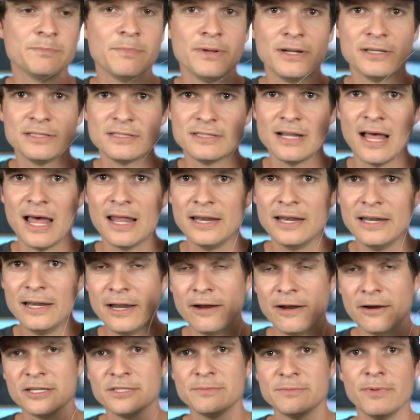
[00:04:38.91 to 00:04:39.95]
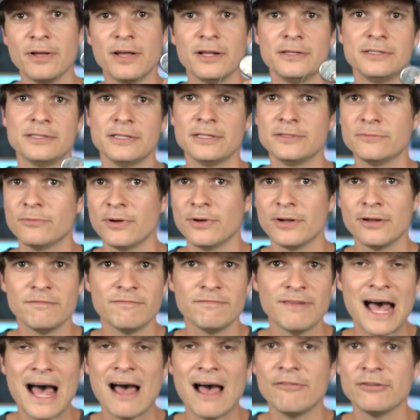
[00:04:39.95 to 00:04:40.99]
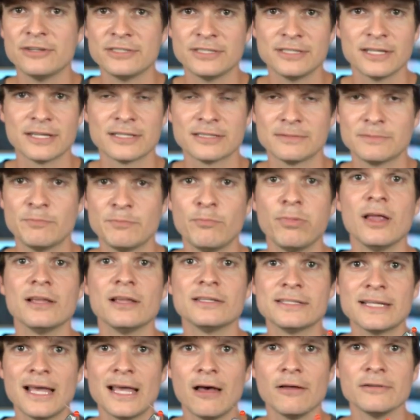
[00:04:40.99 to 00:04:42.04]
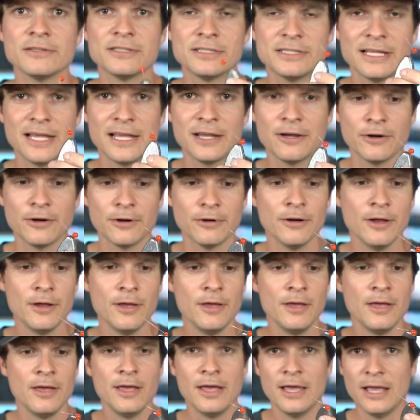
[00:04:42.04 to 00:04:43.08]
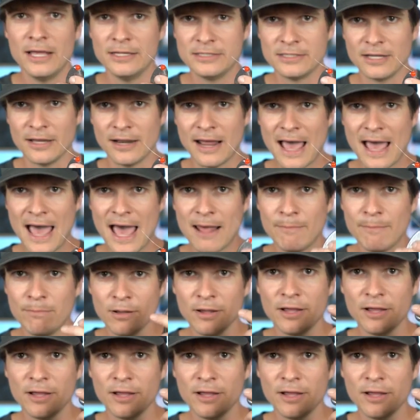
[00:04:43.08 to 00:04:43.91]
but it's not near as much as what a 5 or 6+ ounce sinker is going to add.